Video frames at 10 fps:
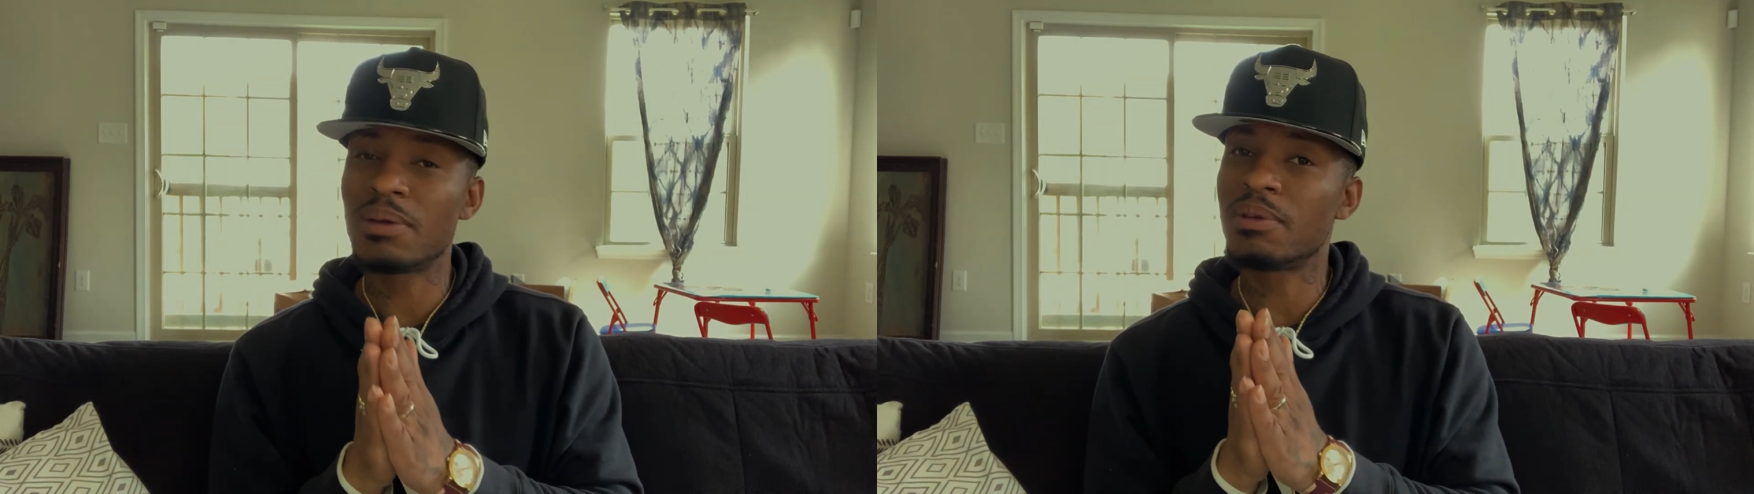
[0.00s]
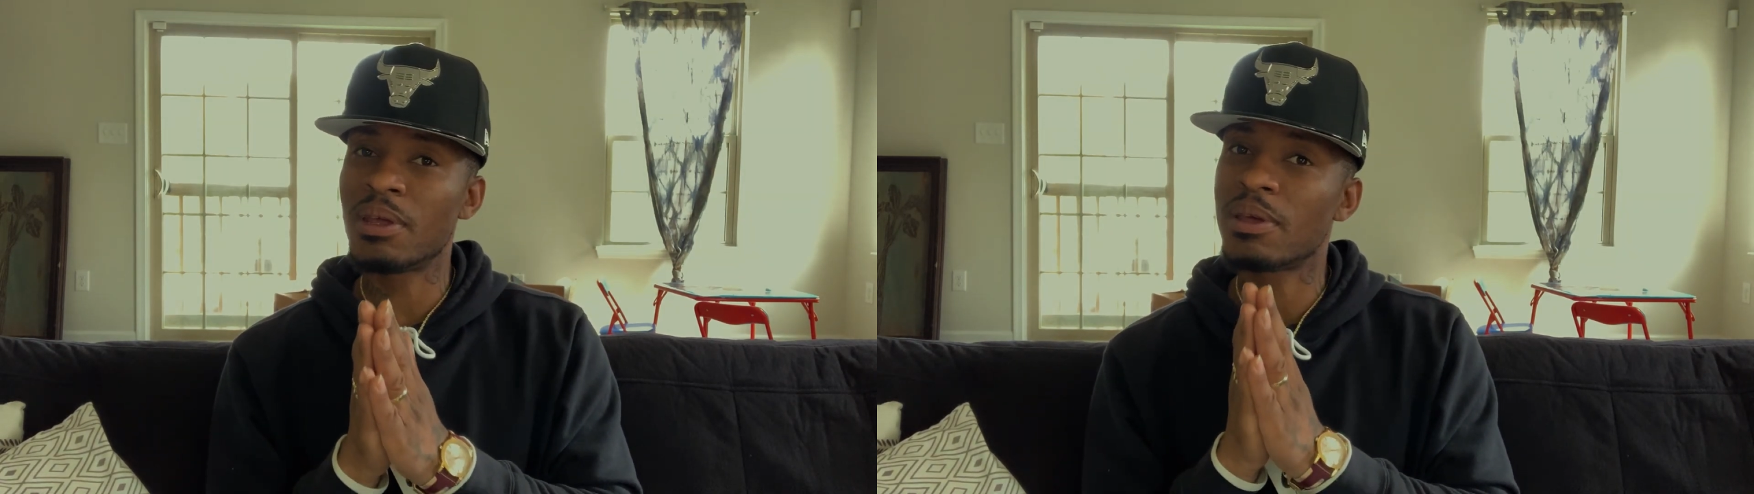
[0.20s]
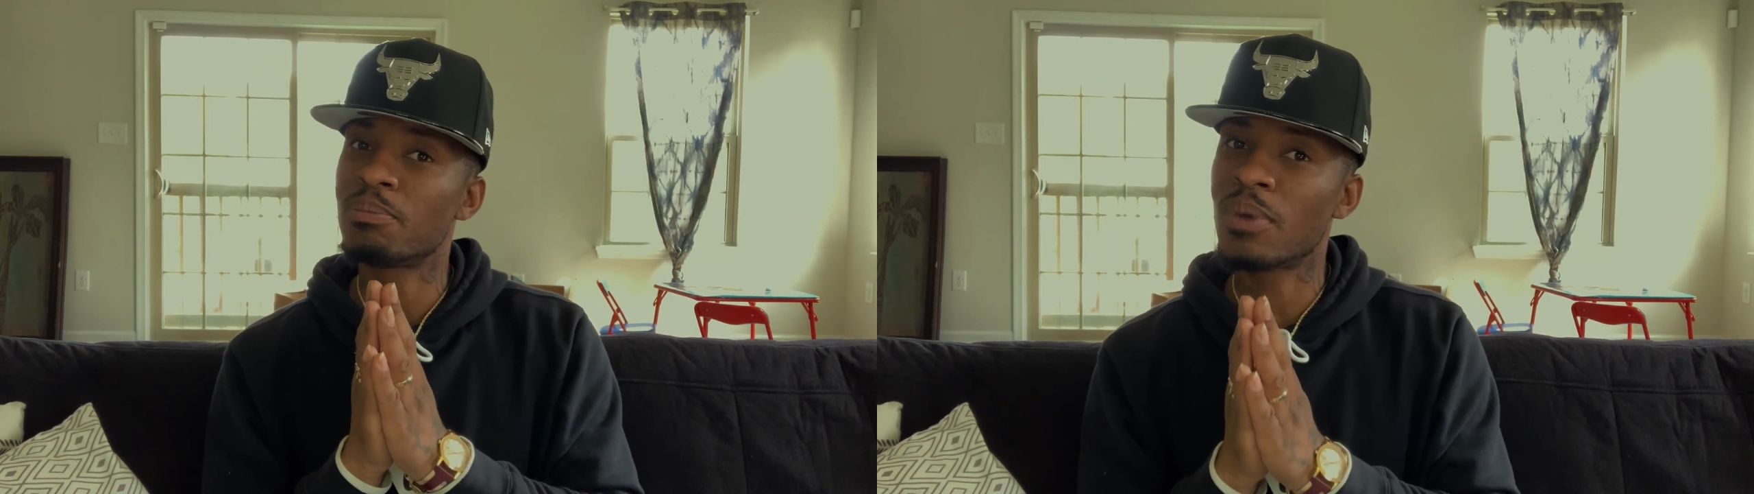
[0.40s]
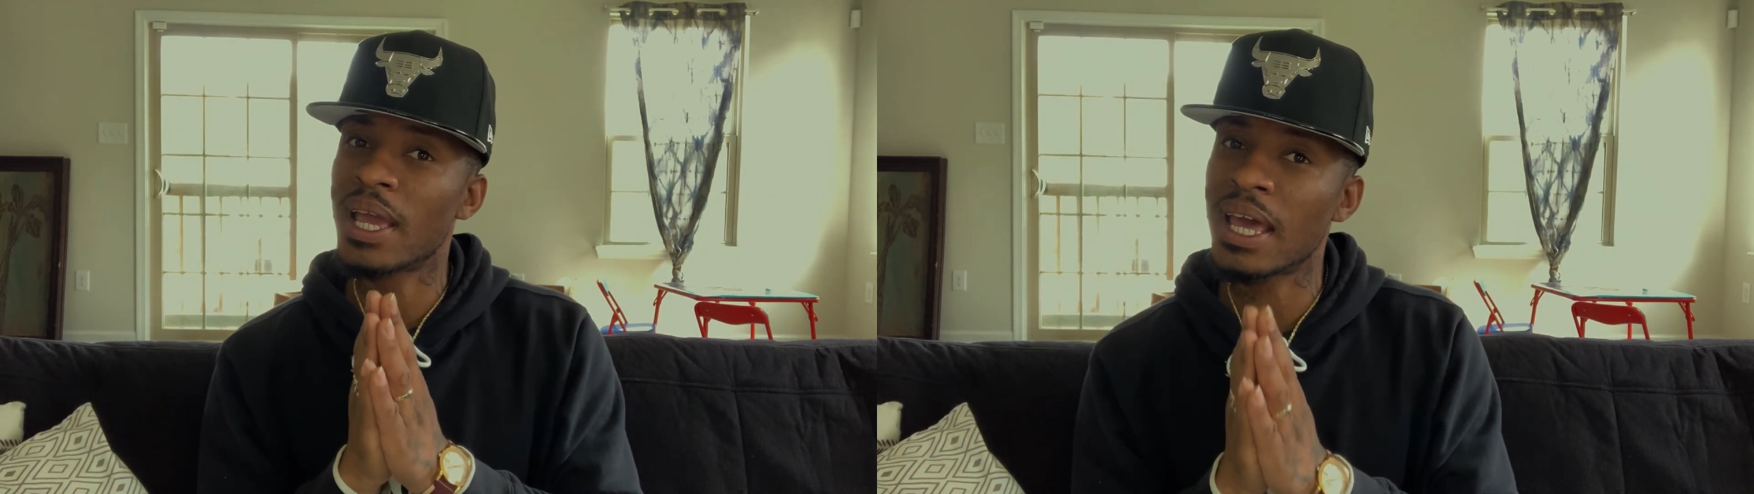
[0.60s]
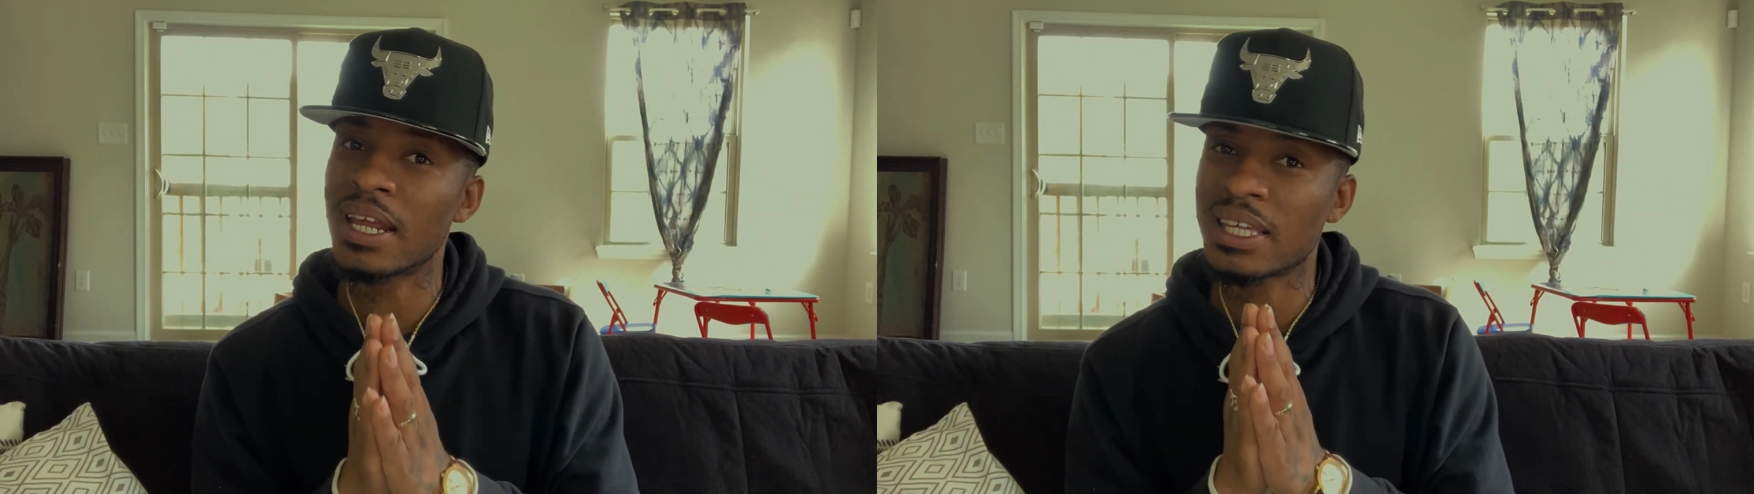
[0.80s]
they might
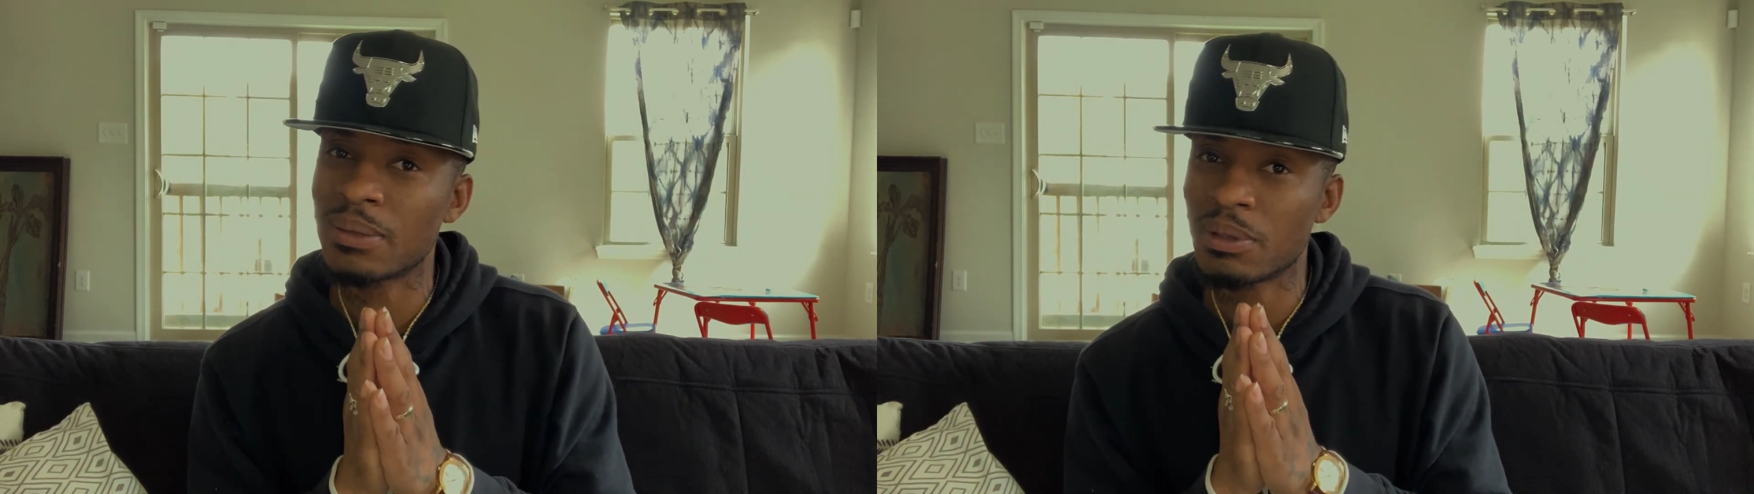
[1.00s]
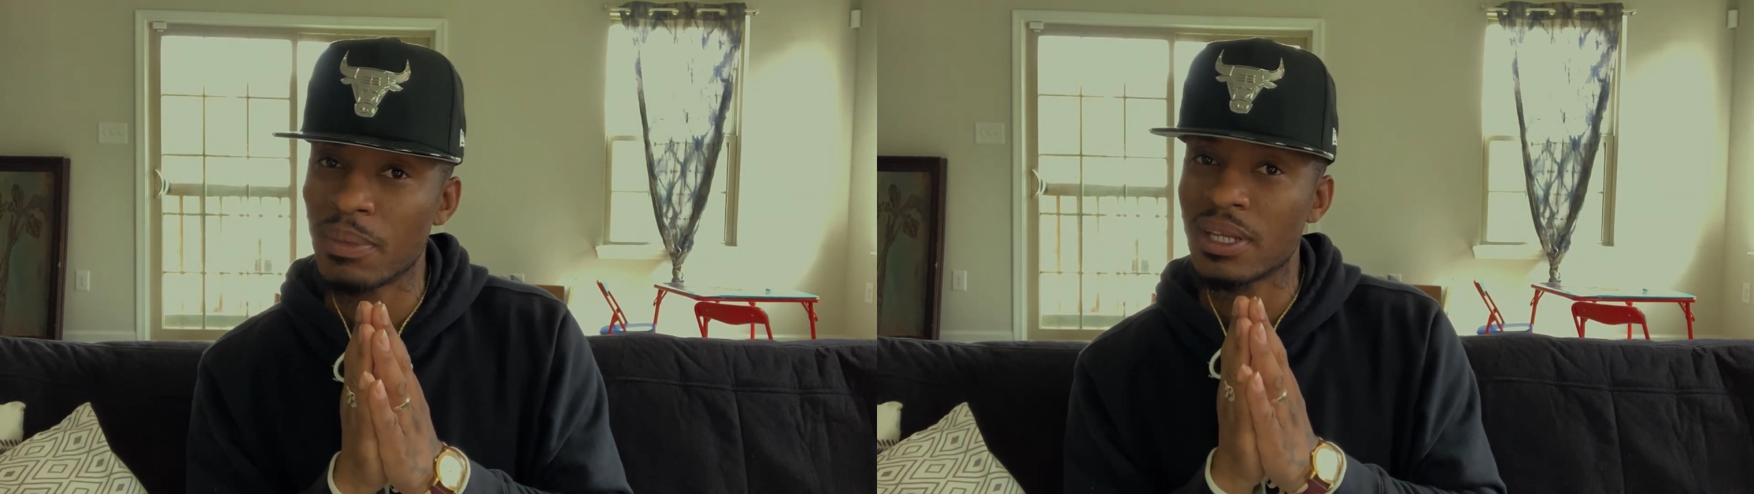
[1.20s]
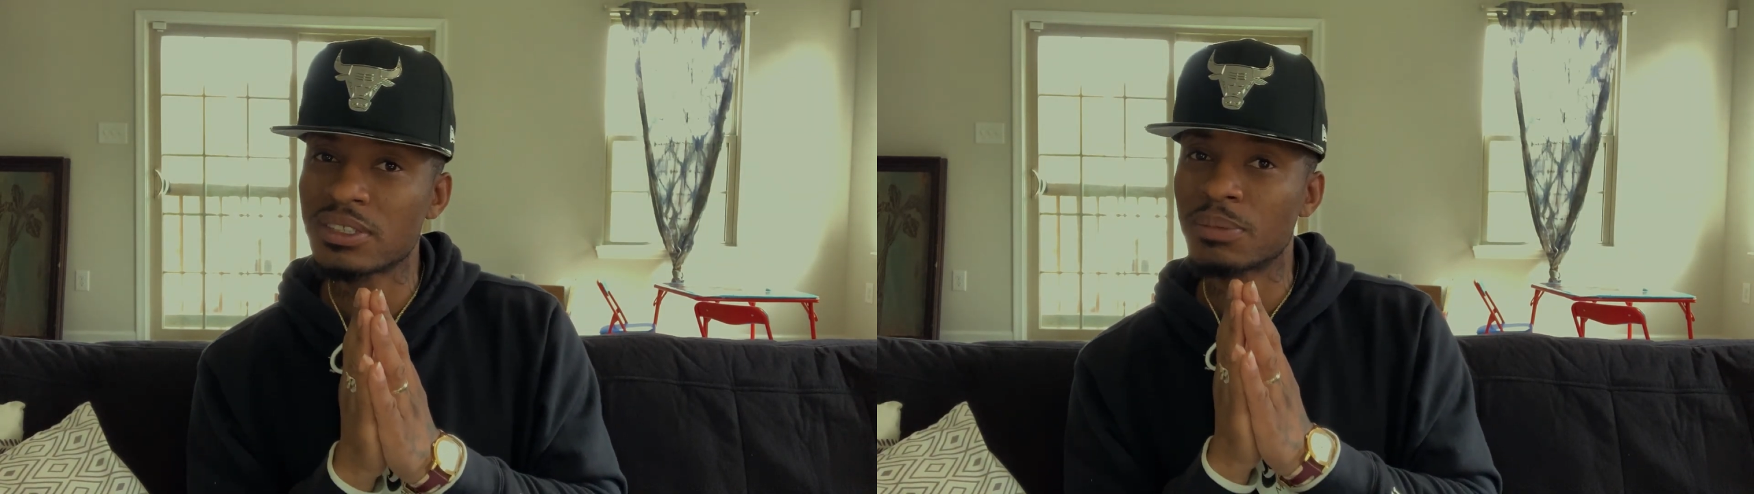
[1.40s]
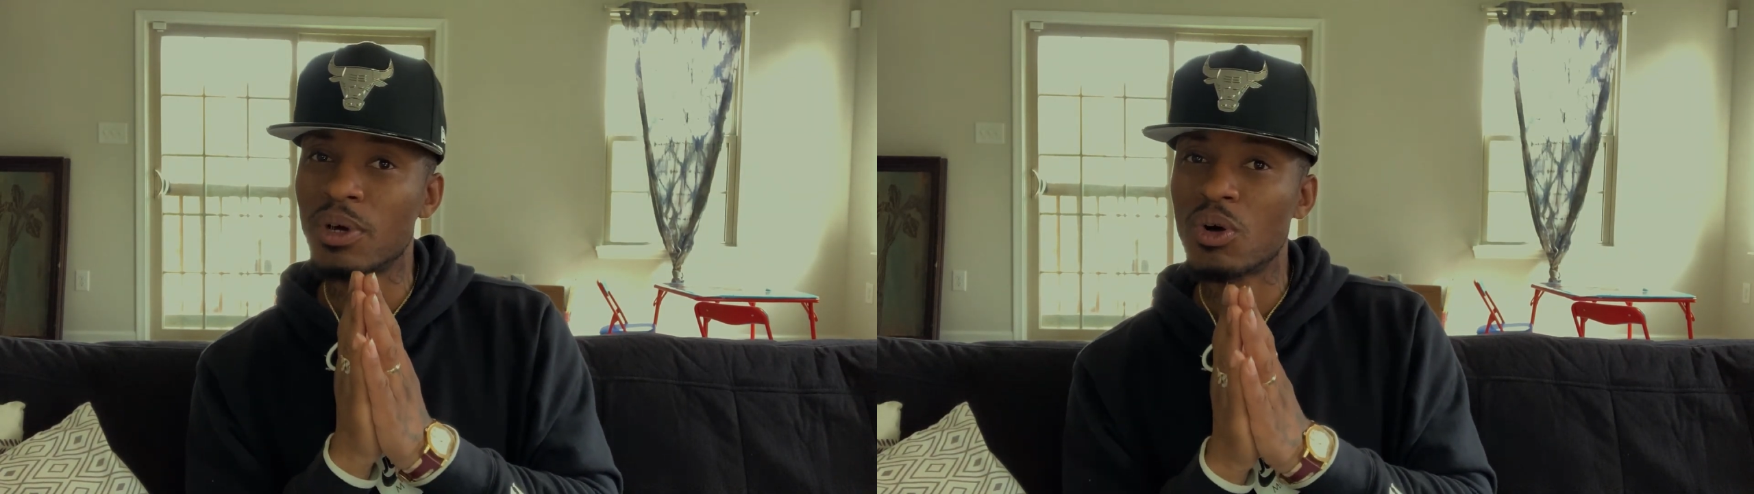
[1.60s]
have kept the maintenance up a